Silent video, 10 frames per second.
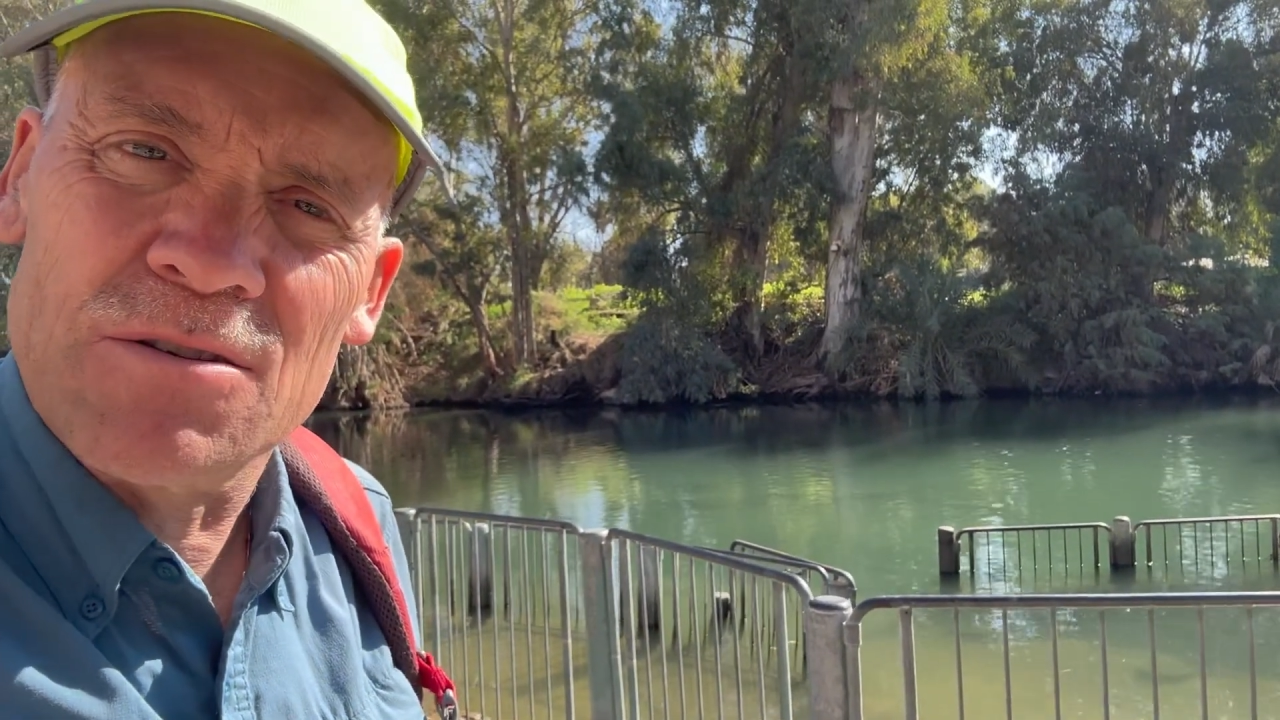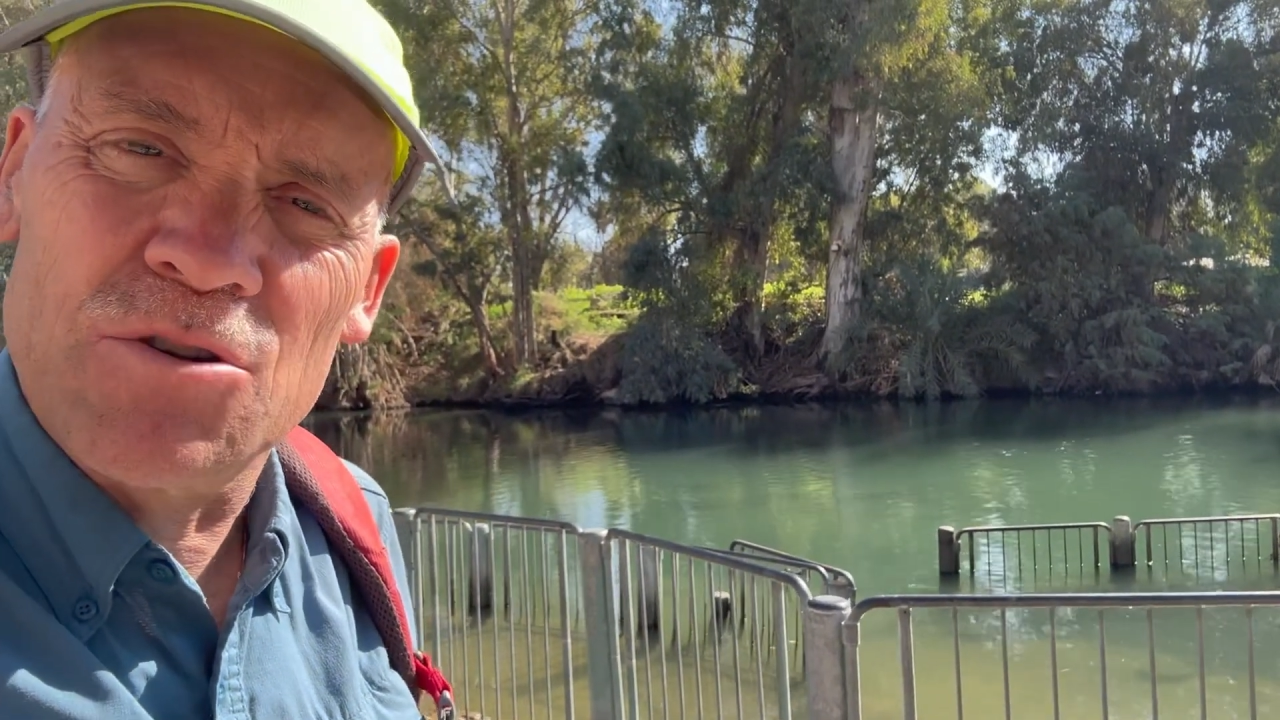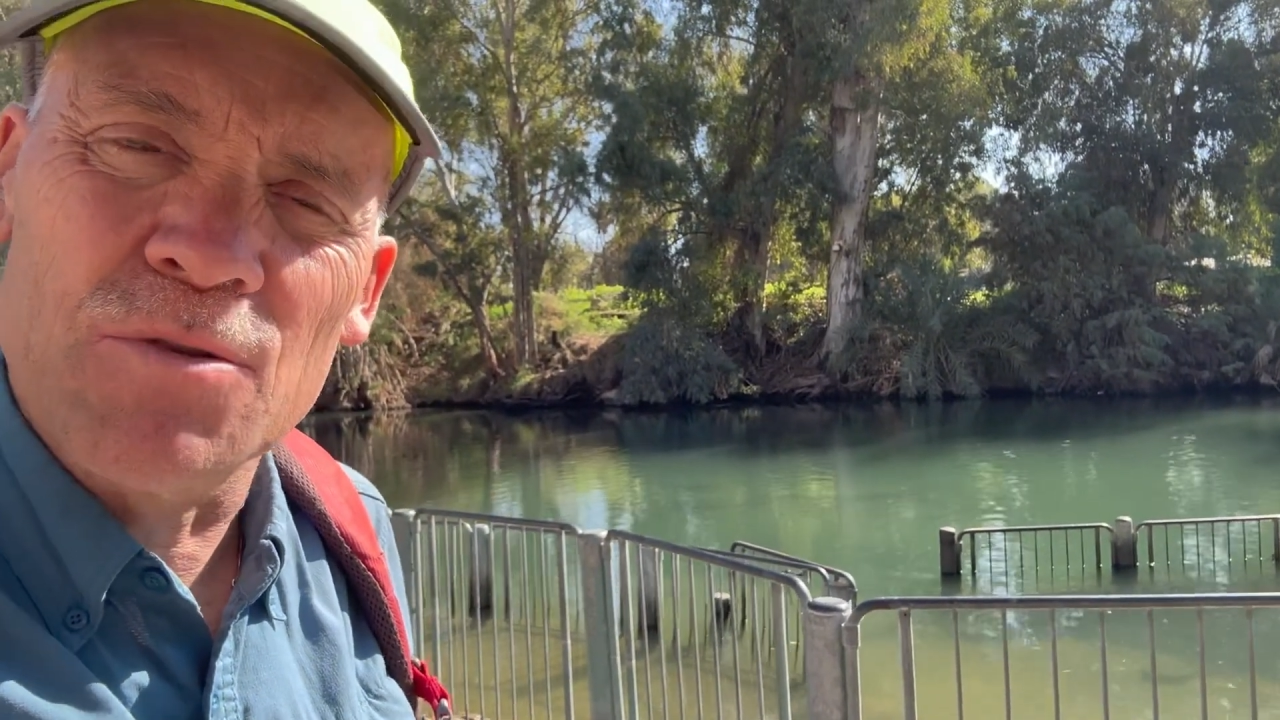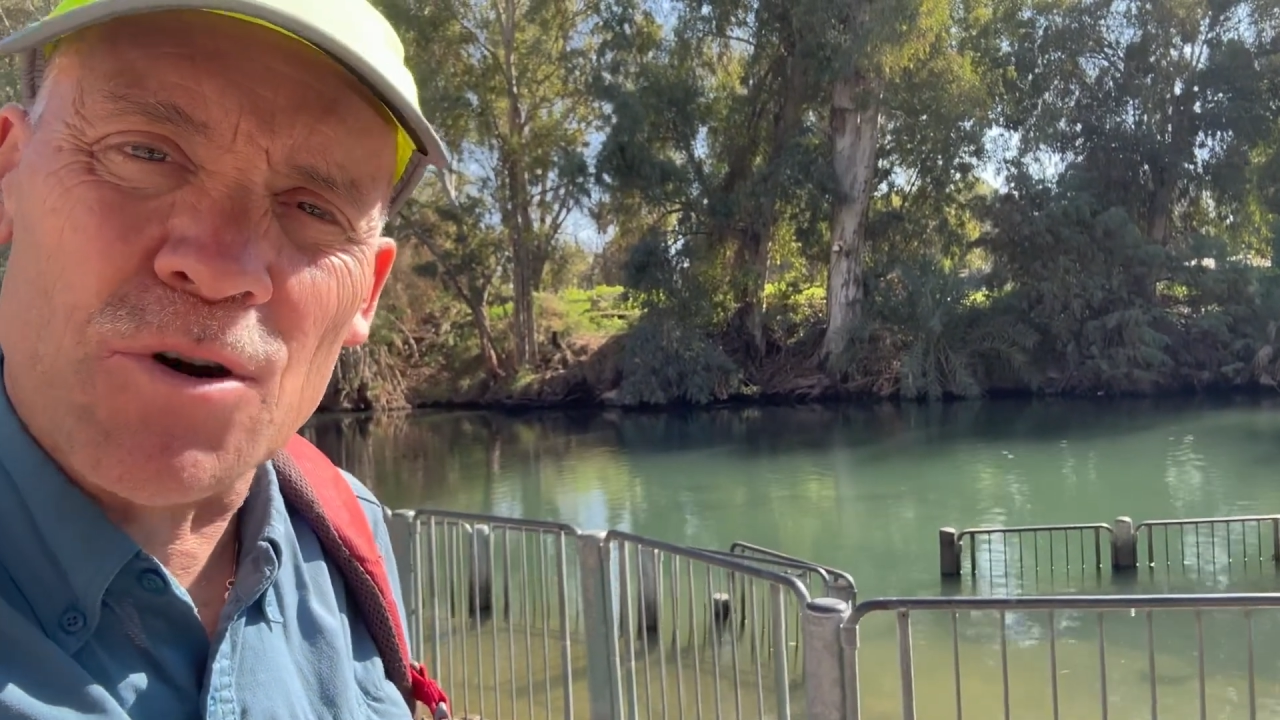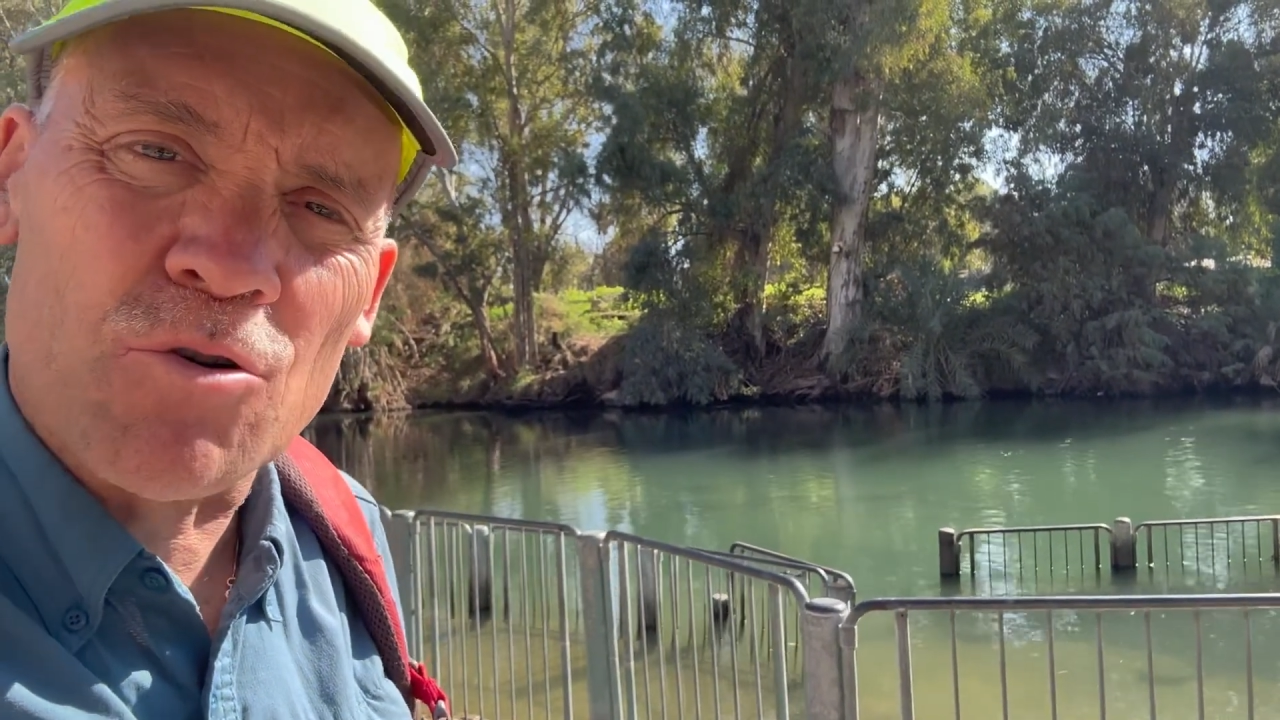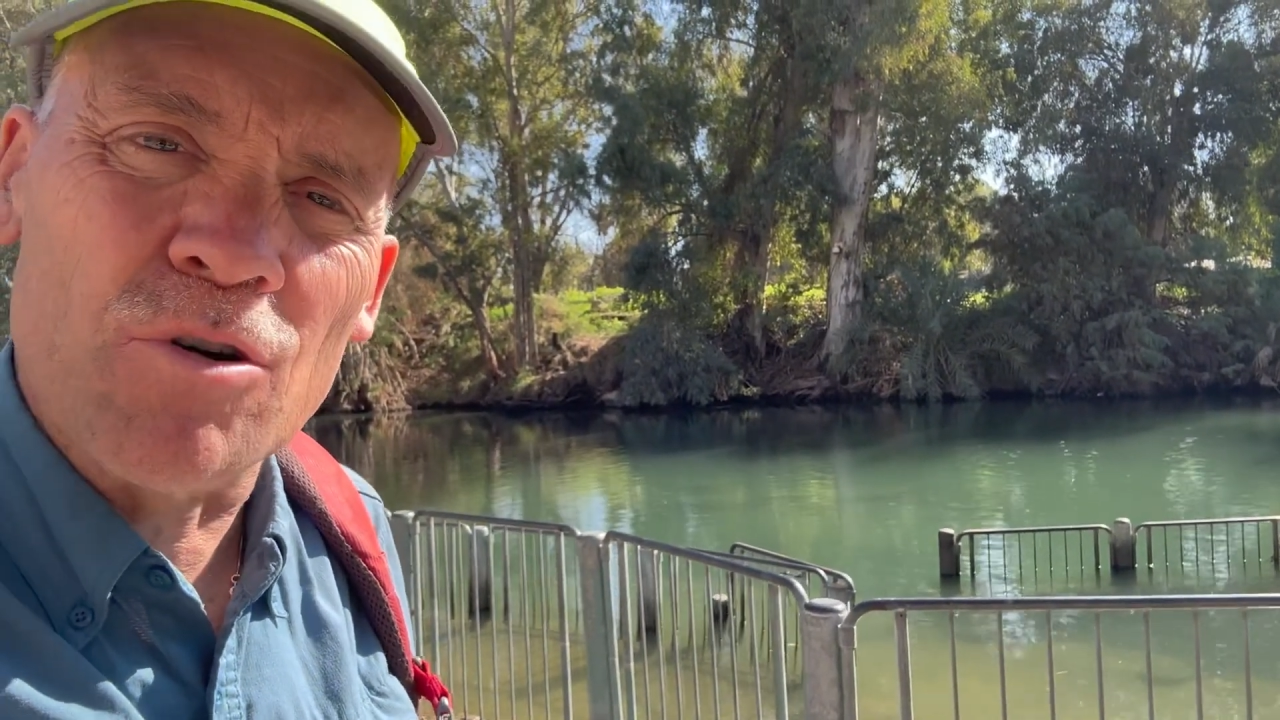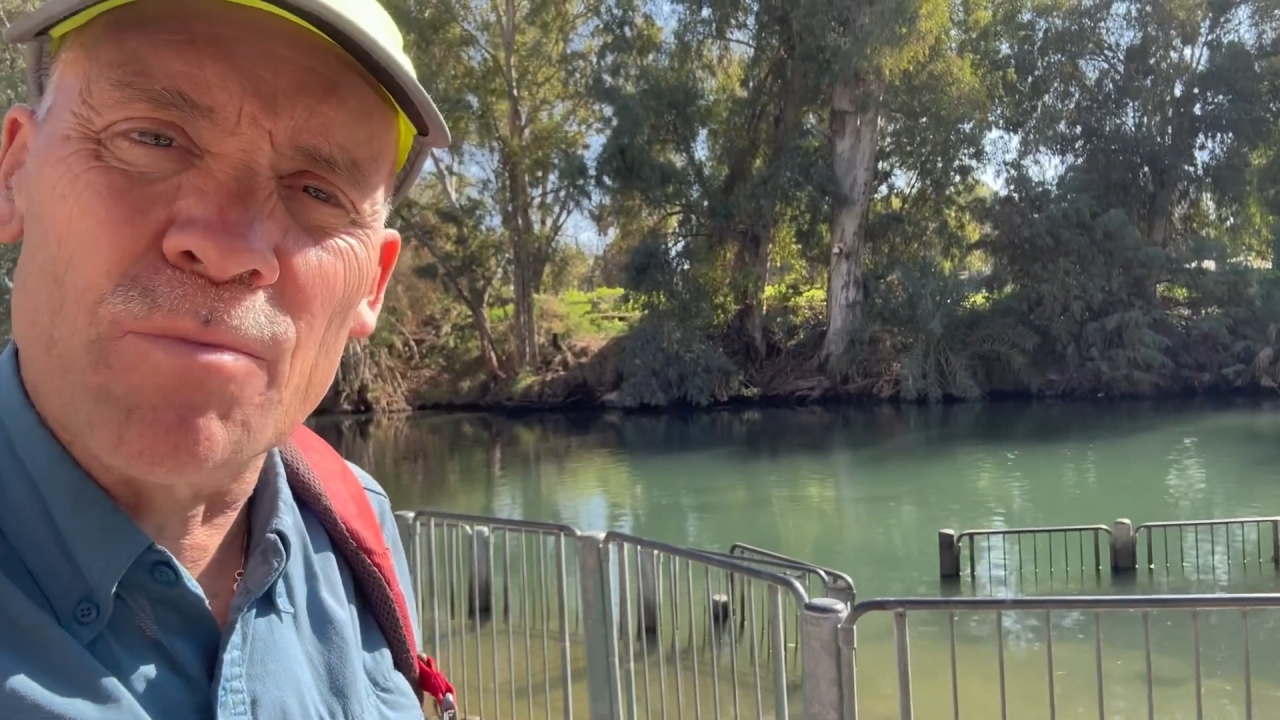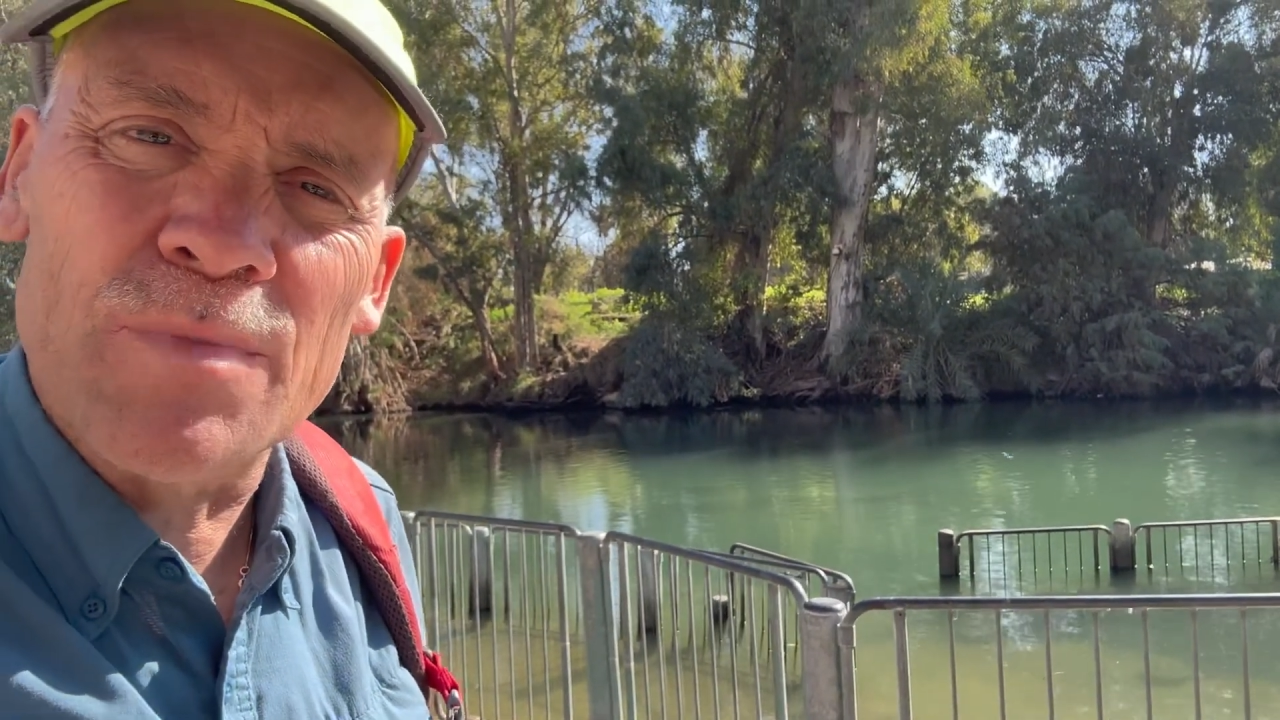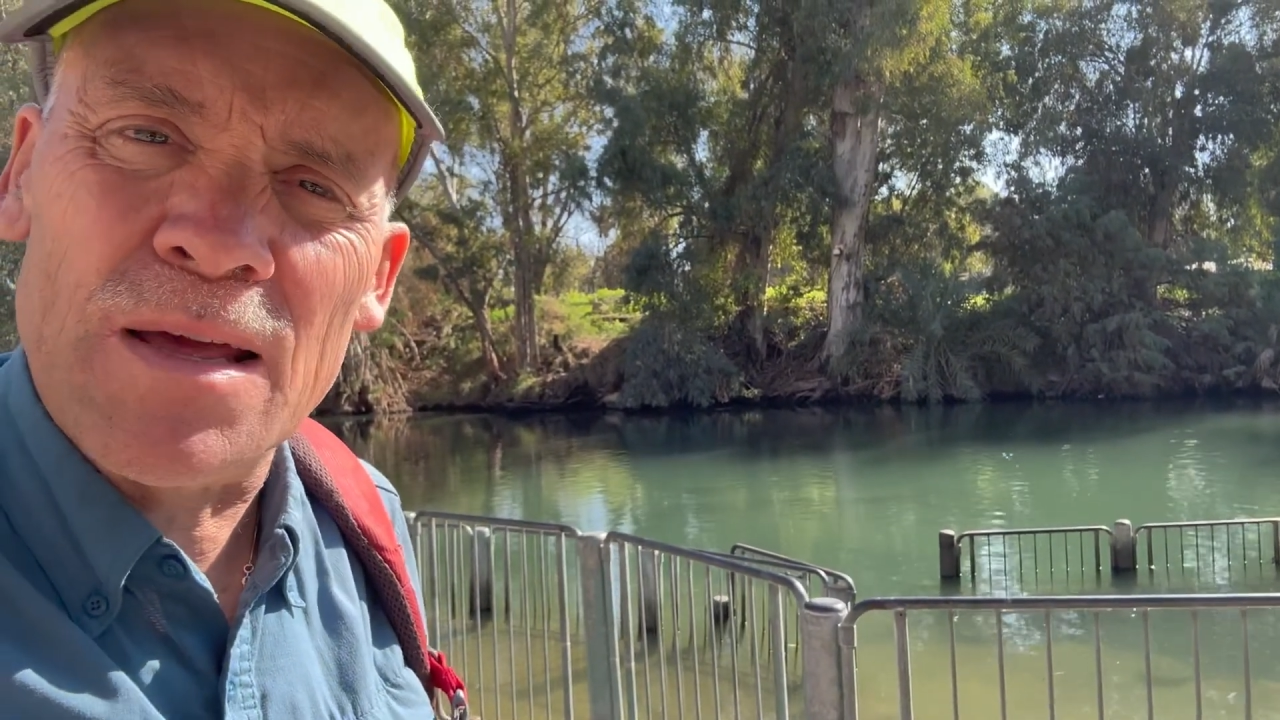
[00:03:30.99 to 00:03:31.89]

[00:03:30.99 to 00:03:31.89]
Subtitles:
to the group